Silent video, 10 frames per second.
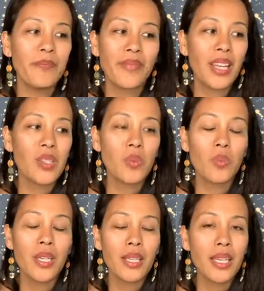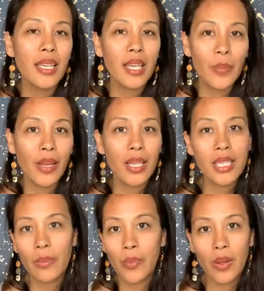it's really keeping it
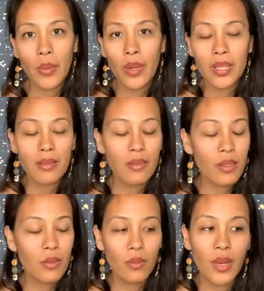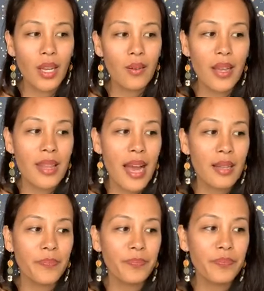simple. I wanted to reiterate that.
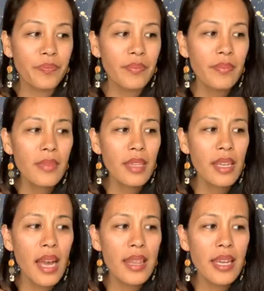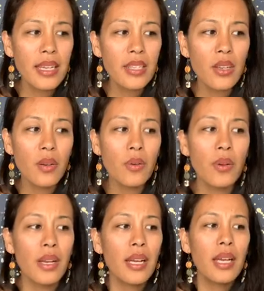And then so
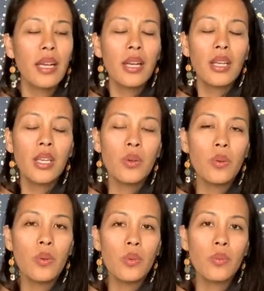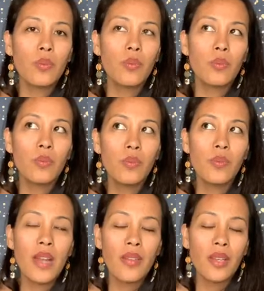now
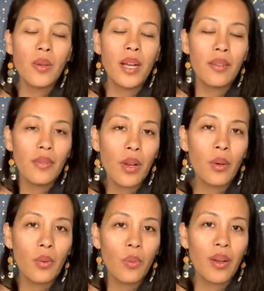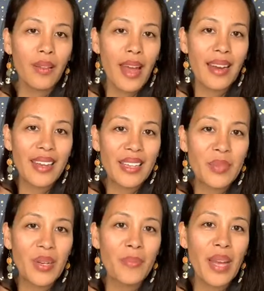that you kind of know what that is,
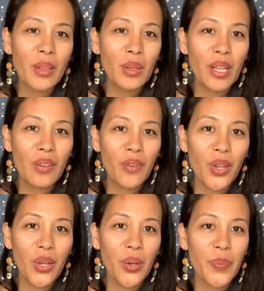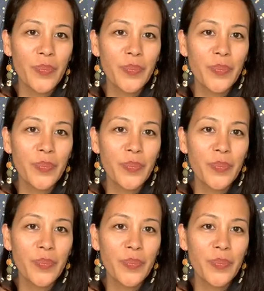what it might look like for you,